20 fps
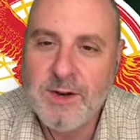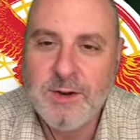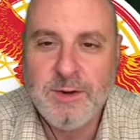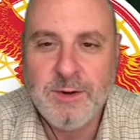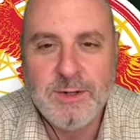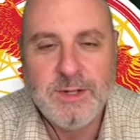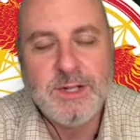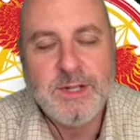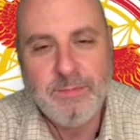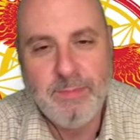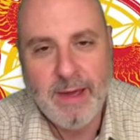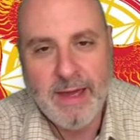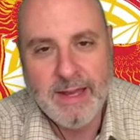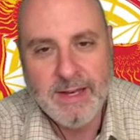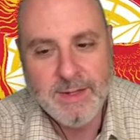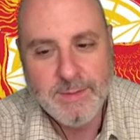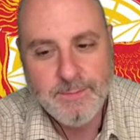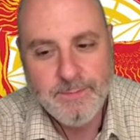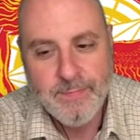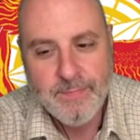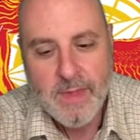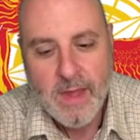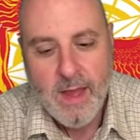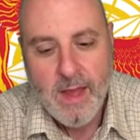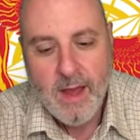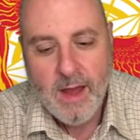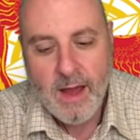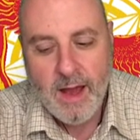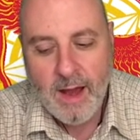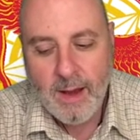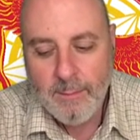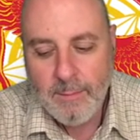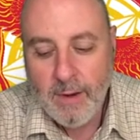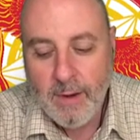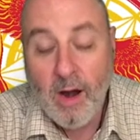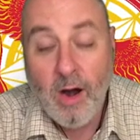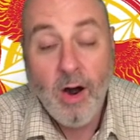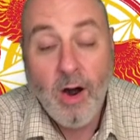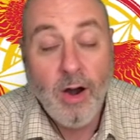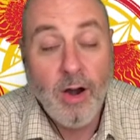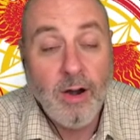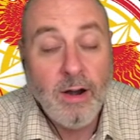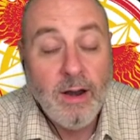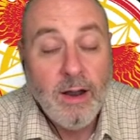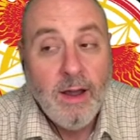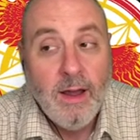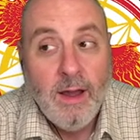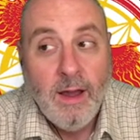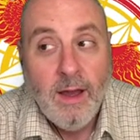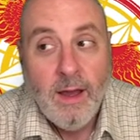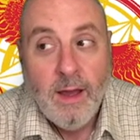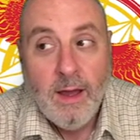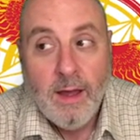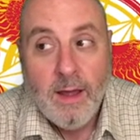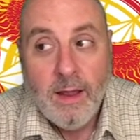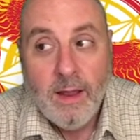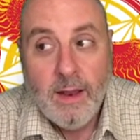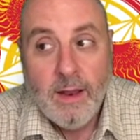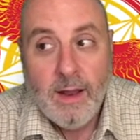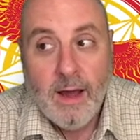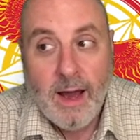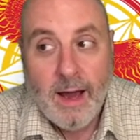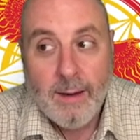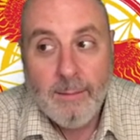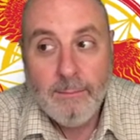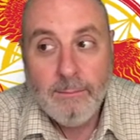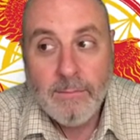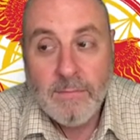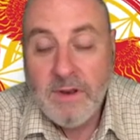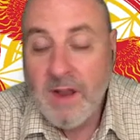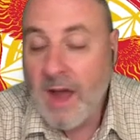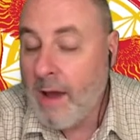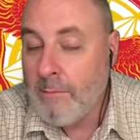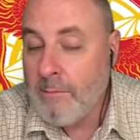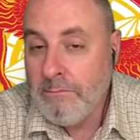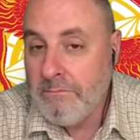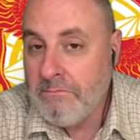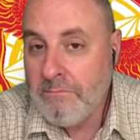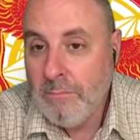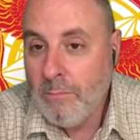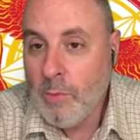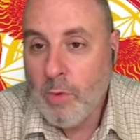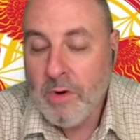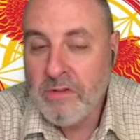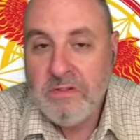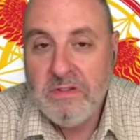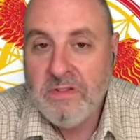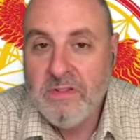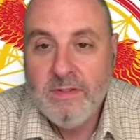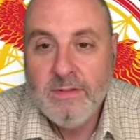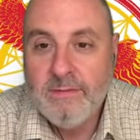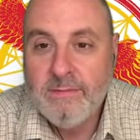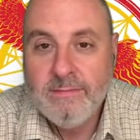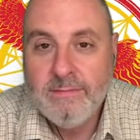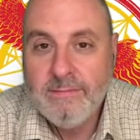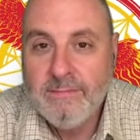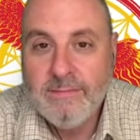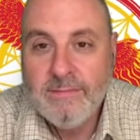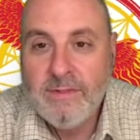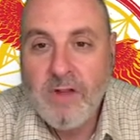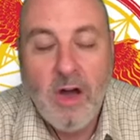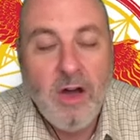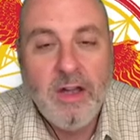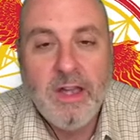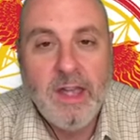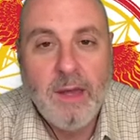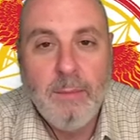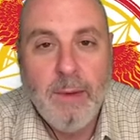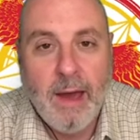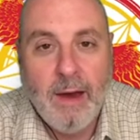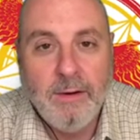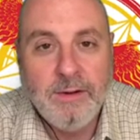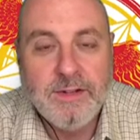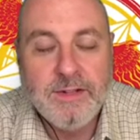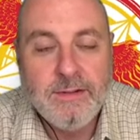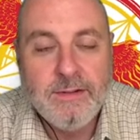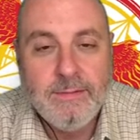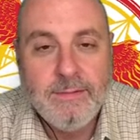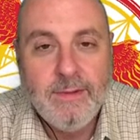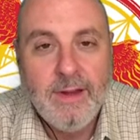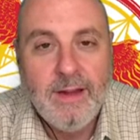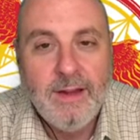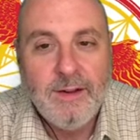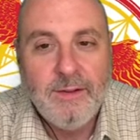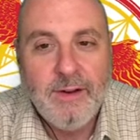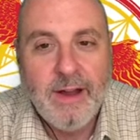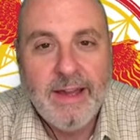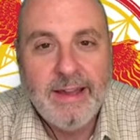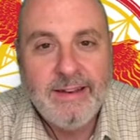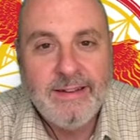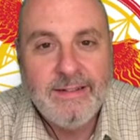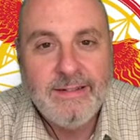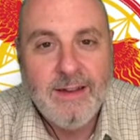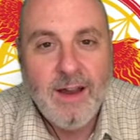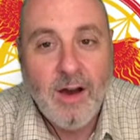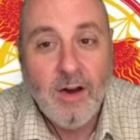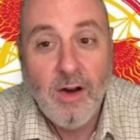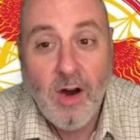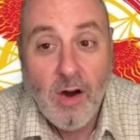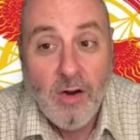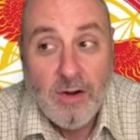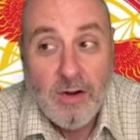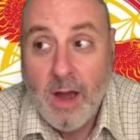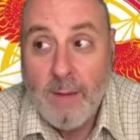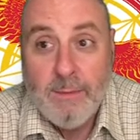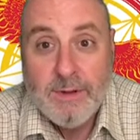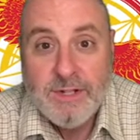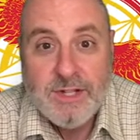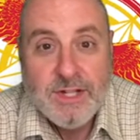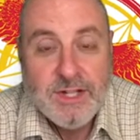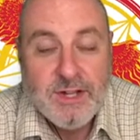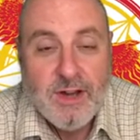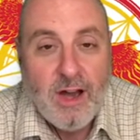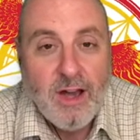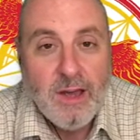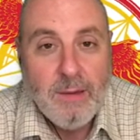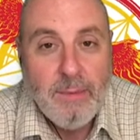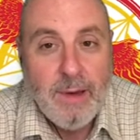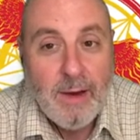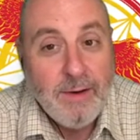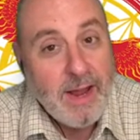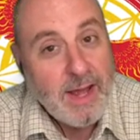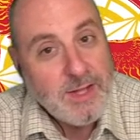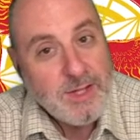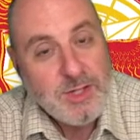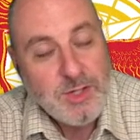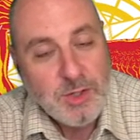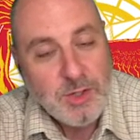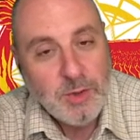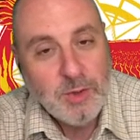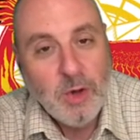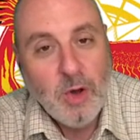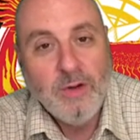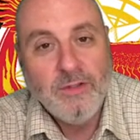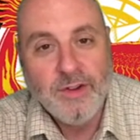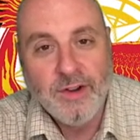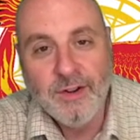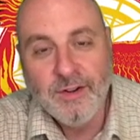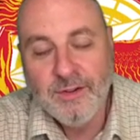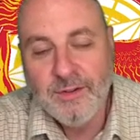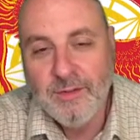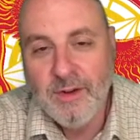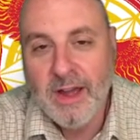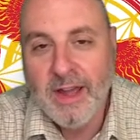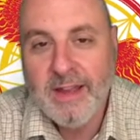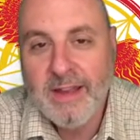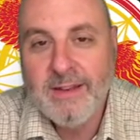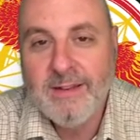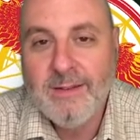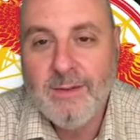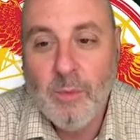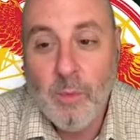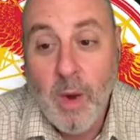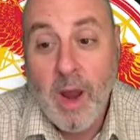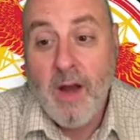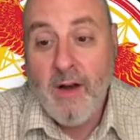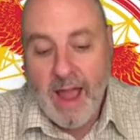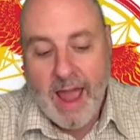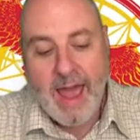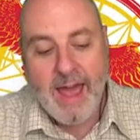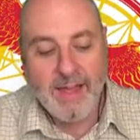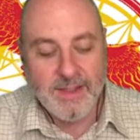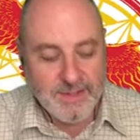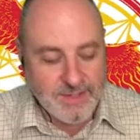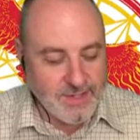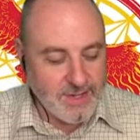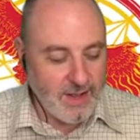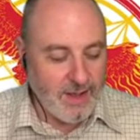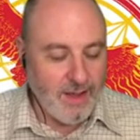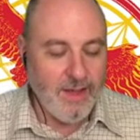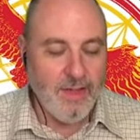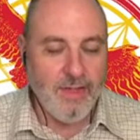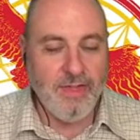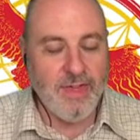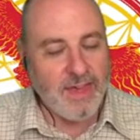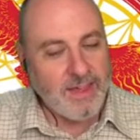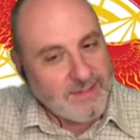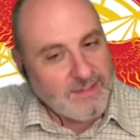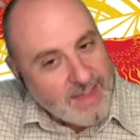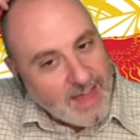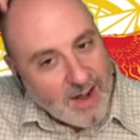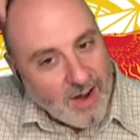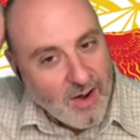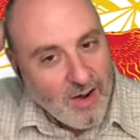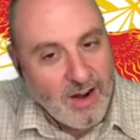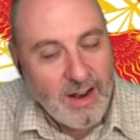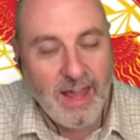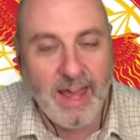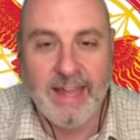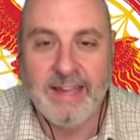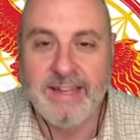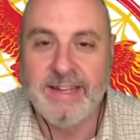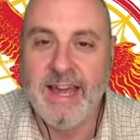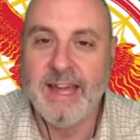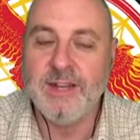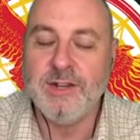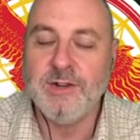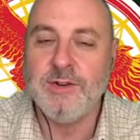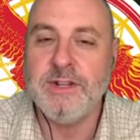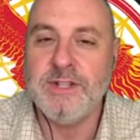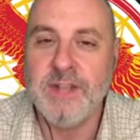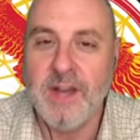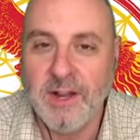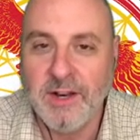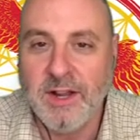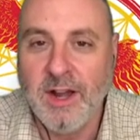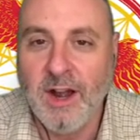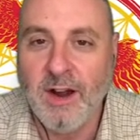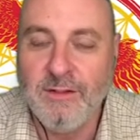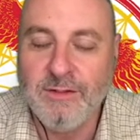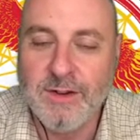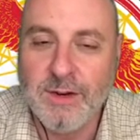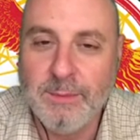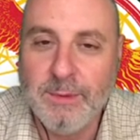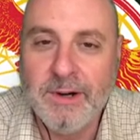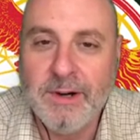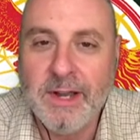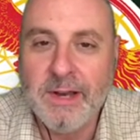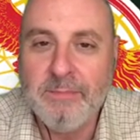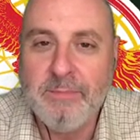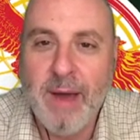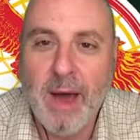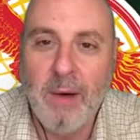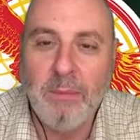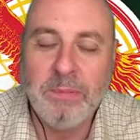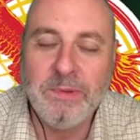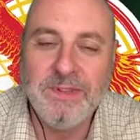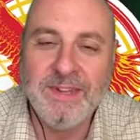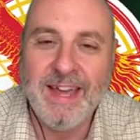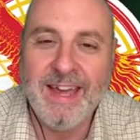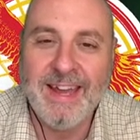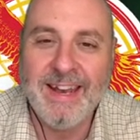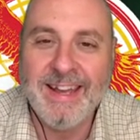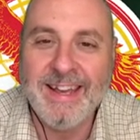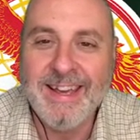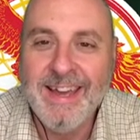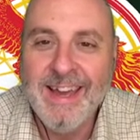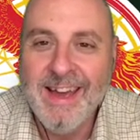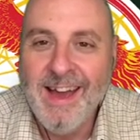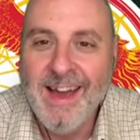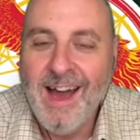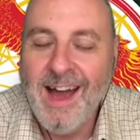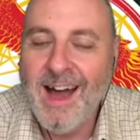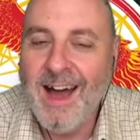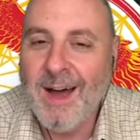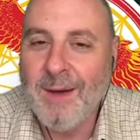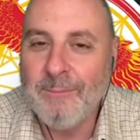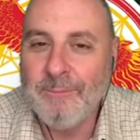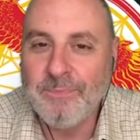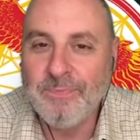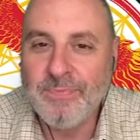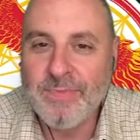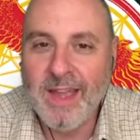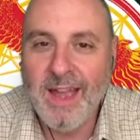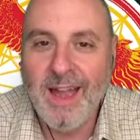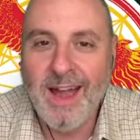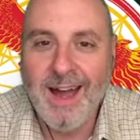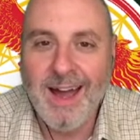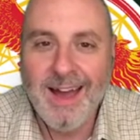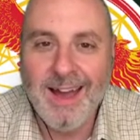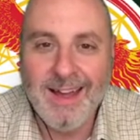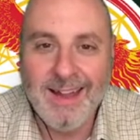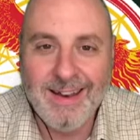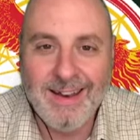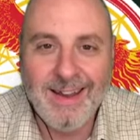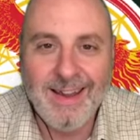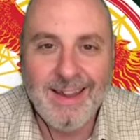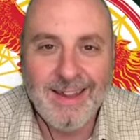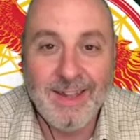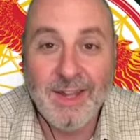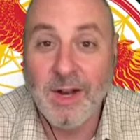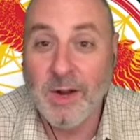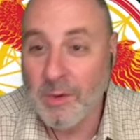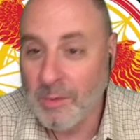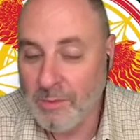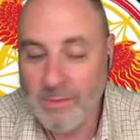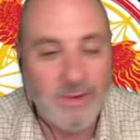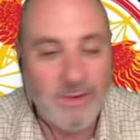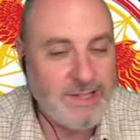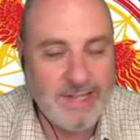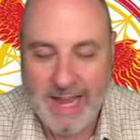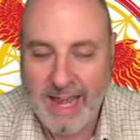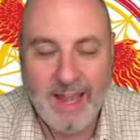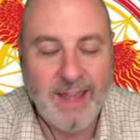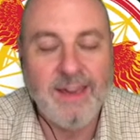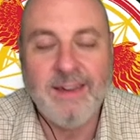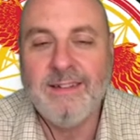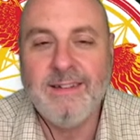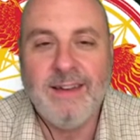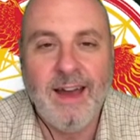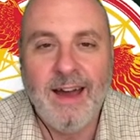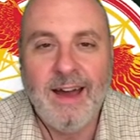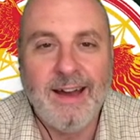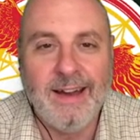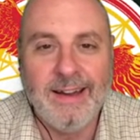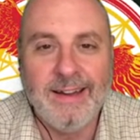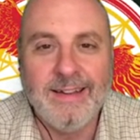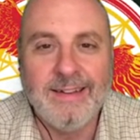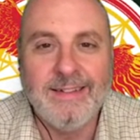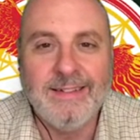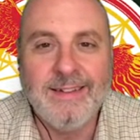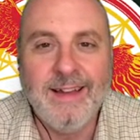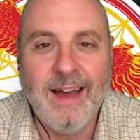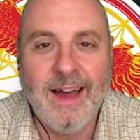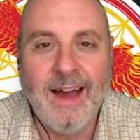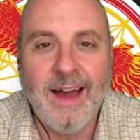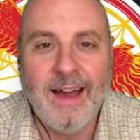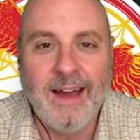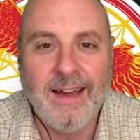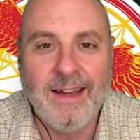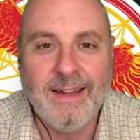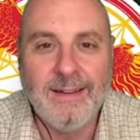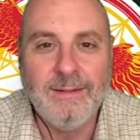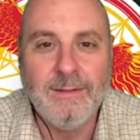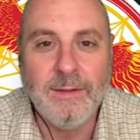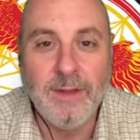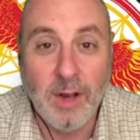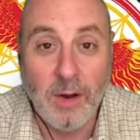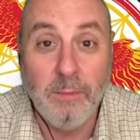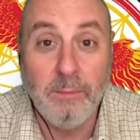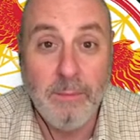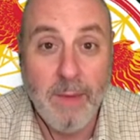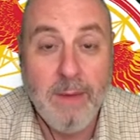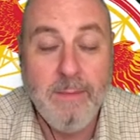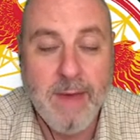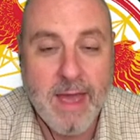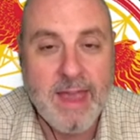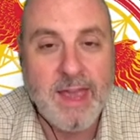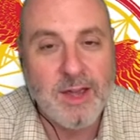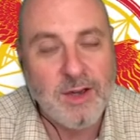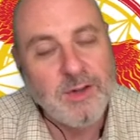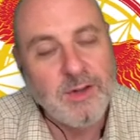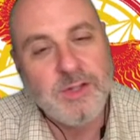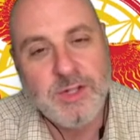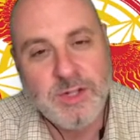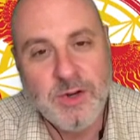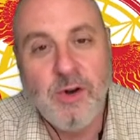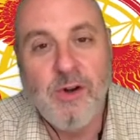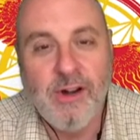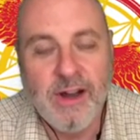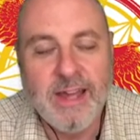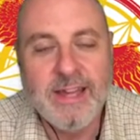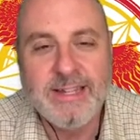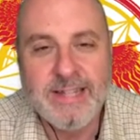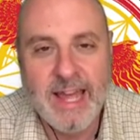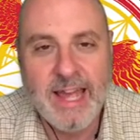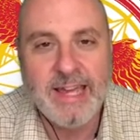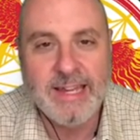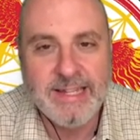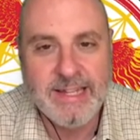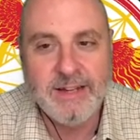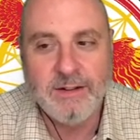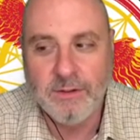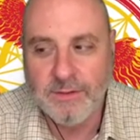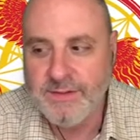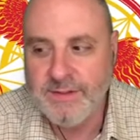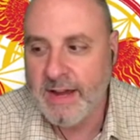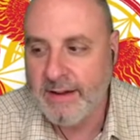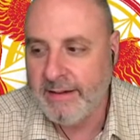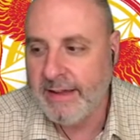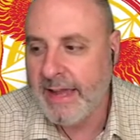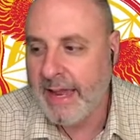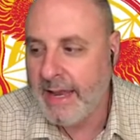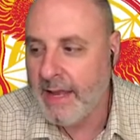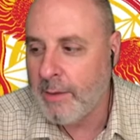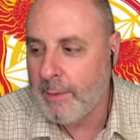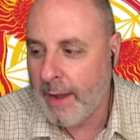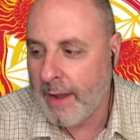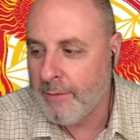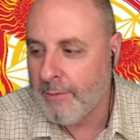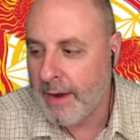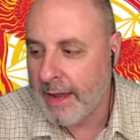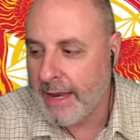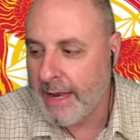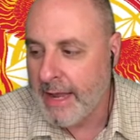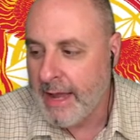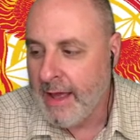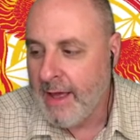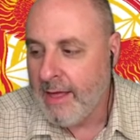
are good to spend um, are um, not worth talking about, right? Are, are not much to talk about and soon over, right? Whereas things that are like dangerous, uncomfortable, and palpitating, um, uh, you know, take, uh, uh, you know, may make a good story and take a deal of telling anyway, right?